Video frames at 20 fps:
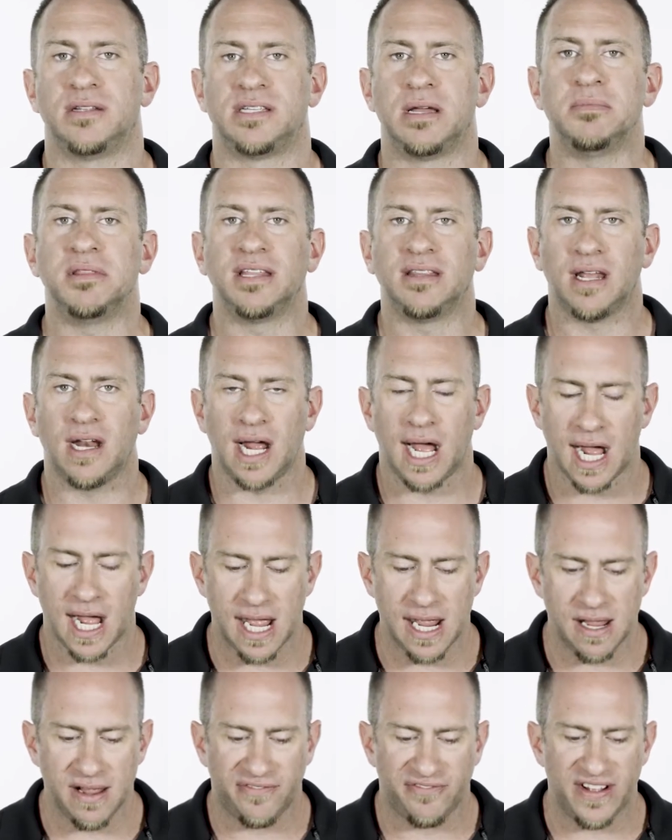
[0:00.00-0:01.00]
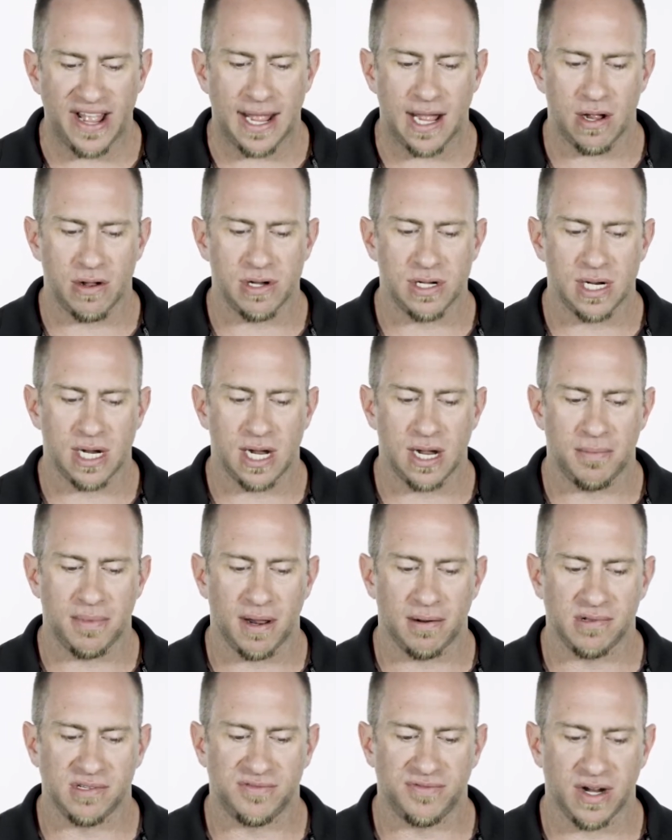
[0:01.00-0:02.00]
Something that I found
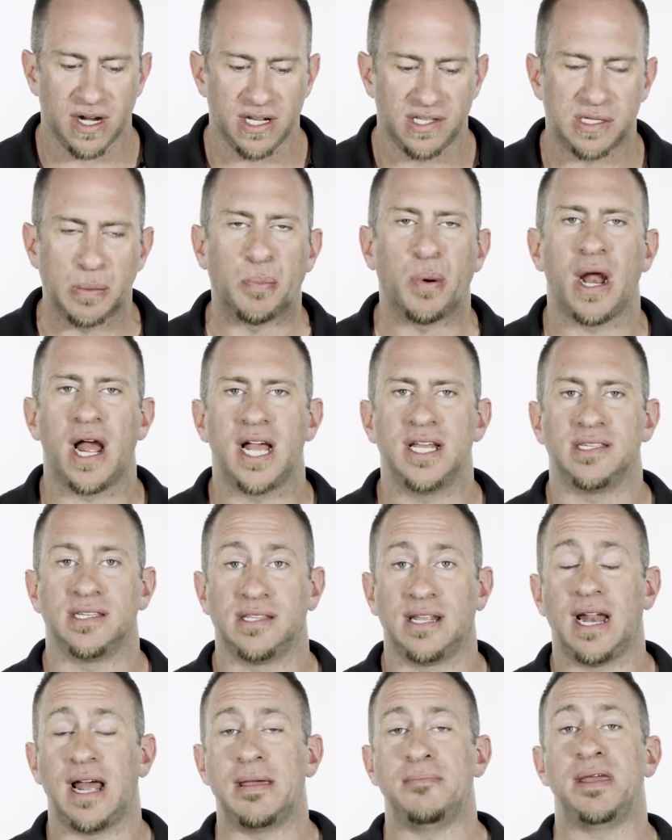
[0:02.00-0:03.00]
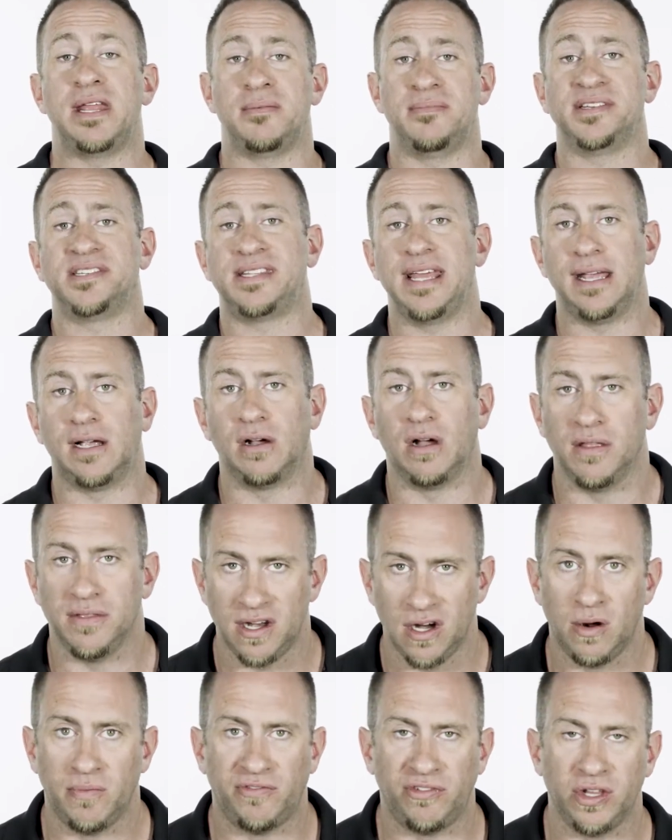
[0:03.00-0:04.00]
that was very surprising that I made a mistake on,
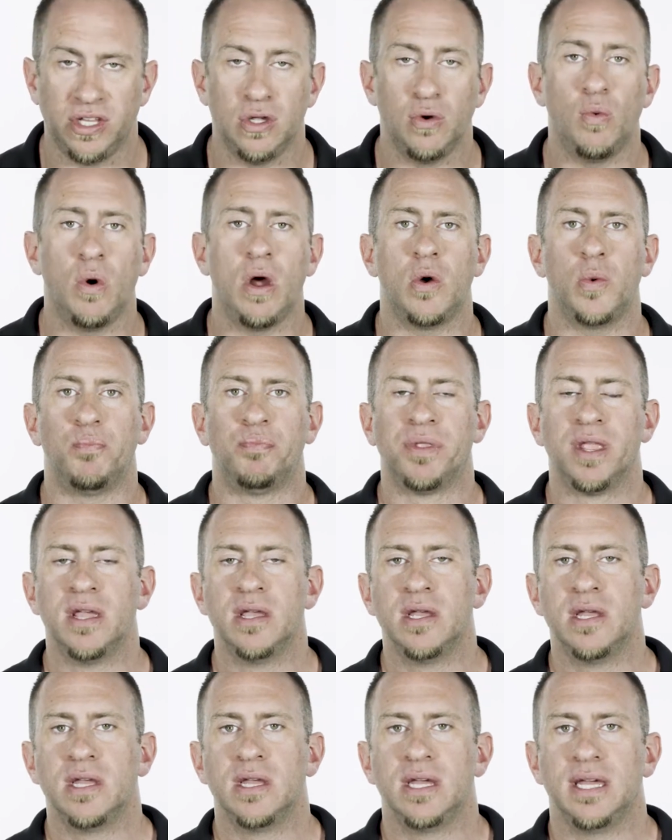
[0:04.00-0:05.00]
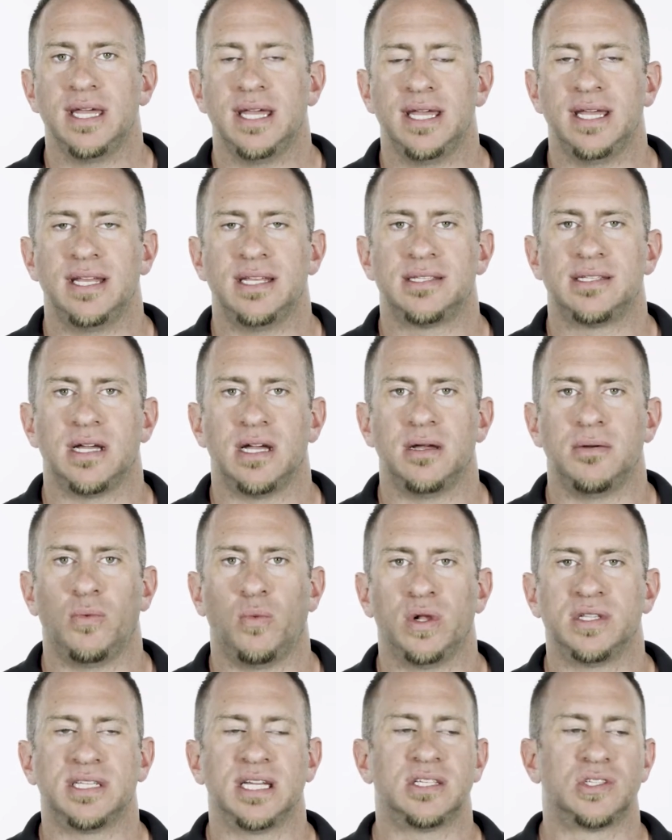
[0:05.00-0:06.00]
that hopefully you won't, is
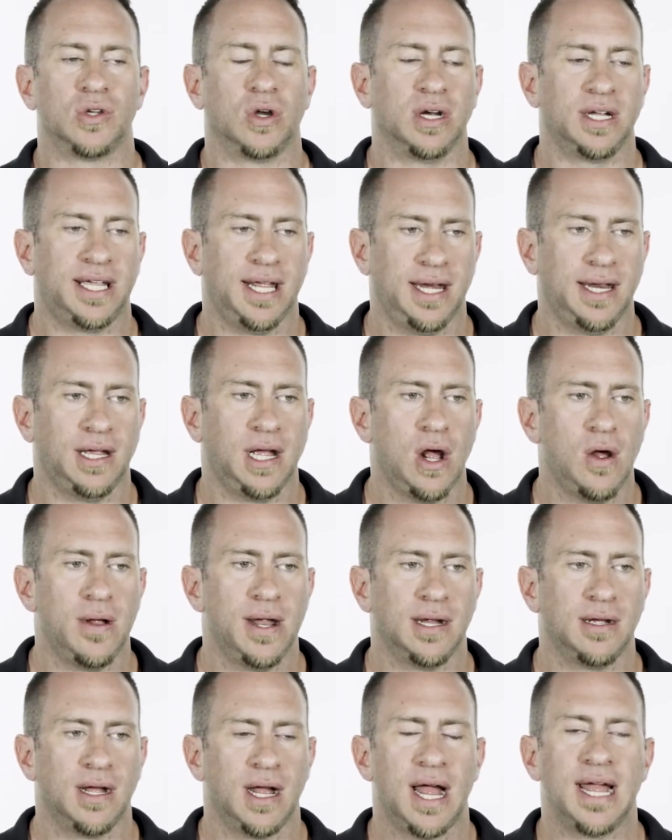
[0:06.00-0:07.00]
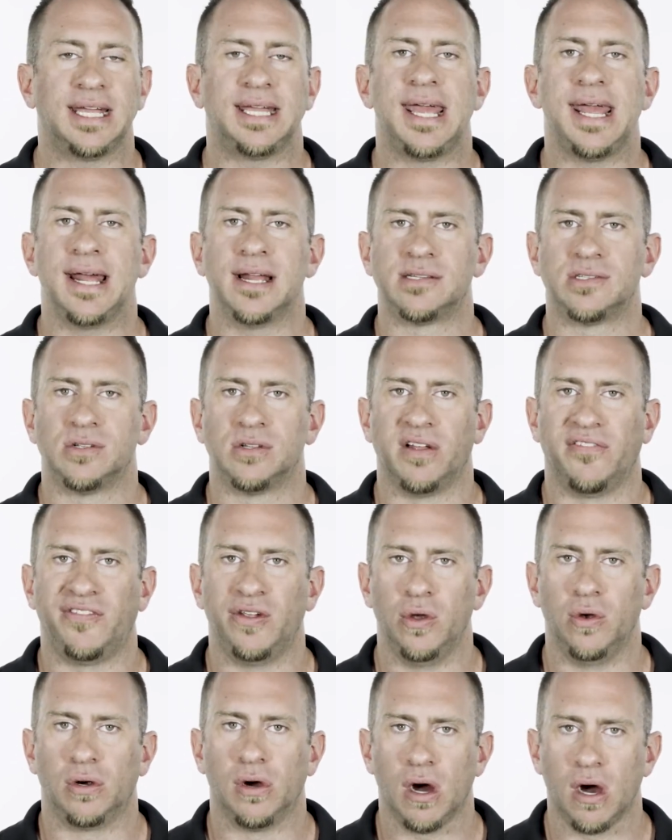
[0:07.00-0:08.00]
once I started getting going, I canceled a
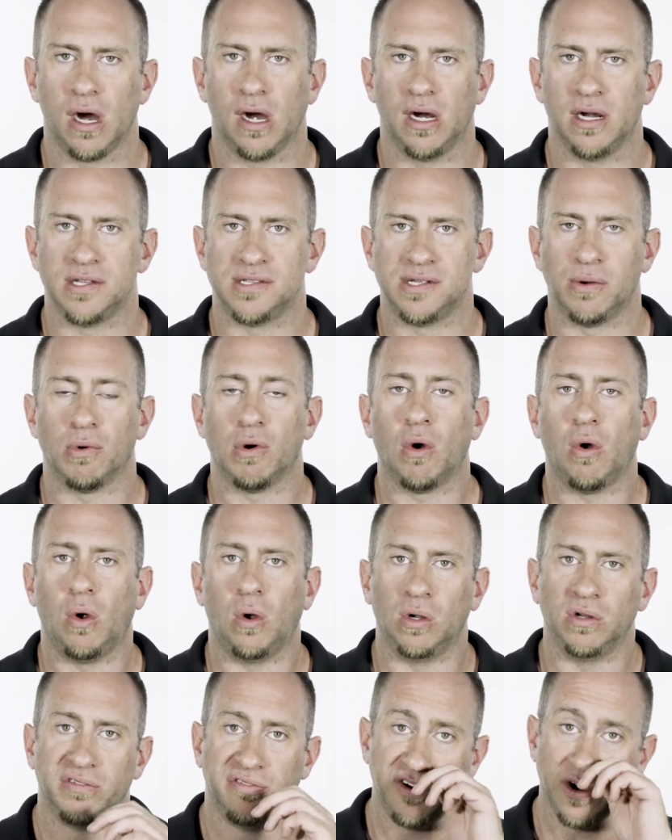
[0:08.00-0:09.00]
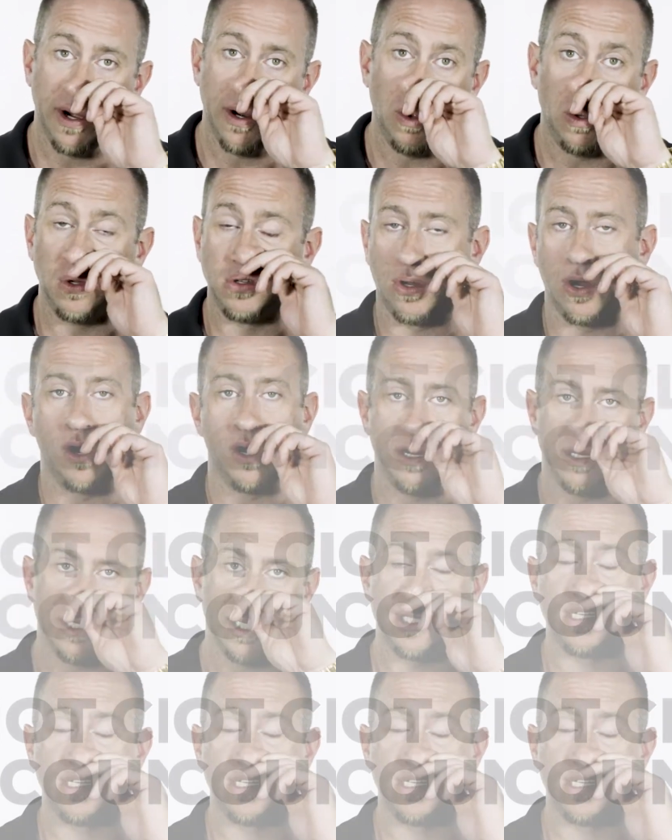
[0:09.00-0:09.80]
few cards that were old, very old cards.